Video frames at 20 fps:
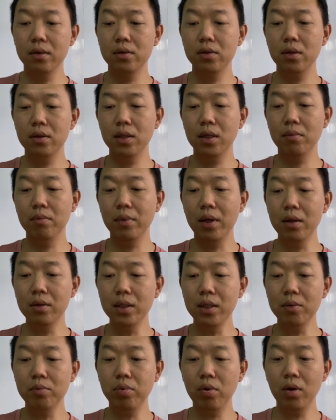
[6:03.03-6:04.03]
so the
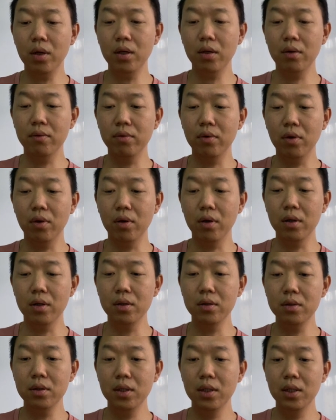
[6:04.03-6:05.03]
melting point of
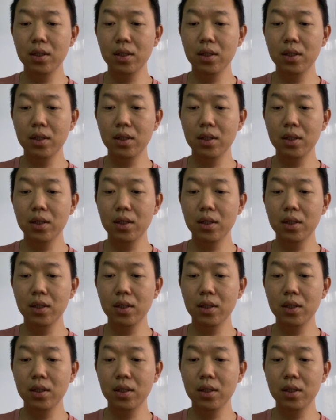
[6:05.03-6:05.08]
oil